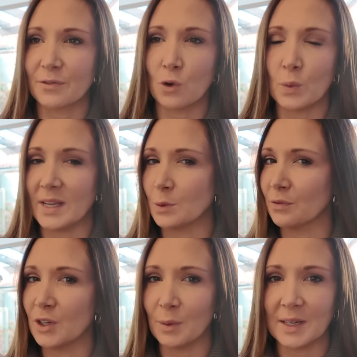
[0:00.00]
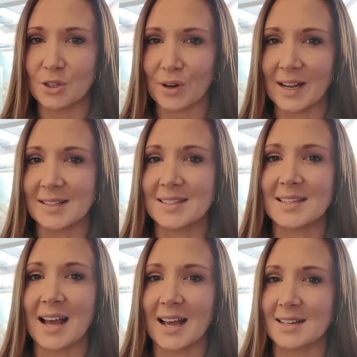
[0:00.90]
4 weeks with no interest,
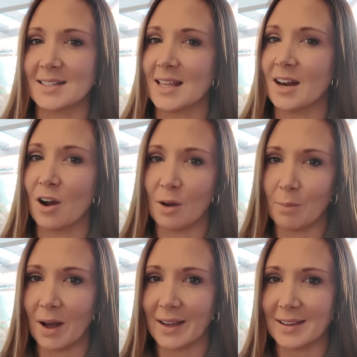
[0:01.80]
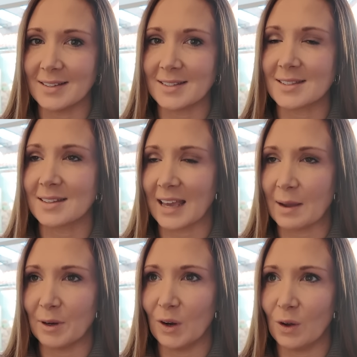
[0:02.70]
and then our buyers
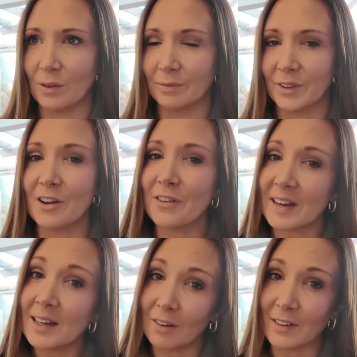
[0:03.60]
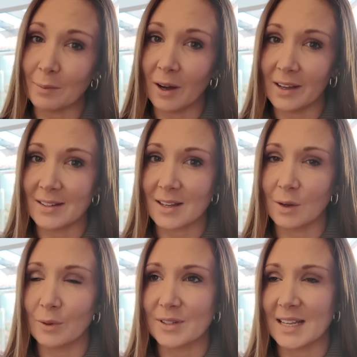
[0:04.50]
came along. Our very lovely buyers, I
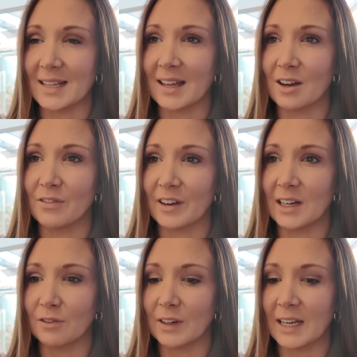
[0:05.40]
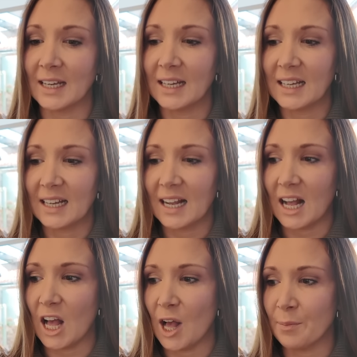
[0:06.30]
will say, they are very lovely.
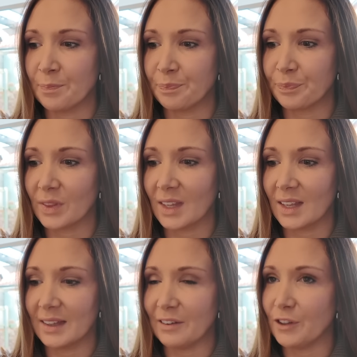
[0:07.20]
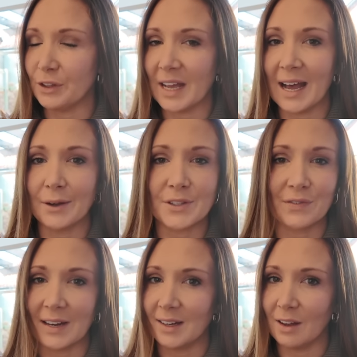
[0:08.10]
They viewed the house,
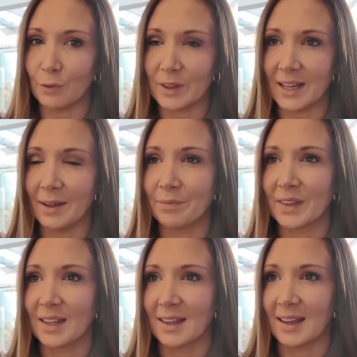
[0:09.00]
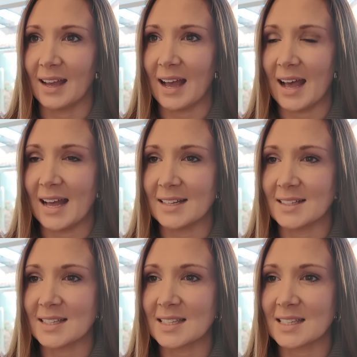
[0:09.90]
fell in love with it, and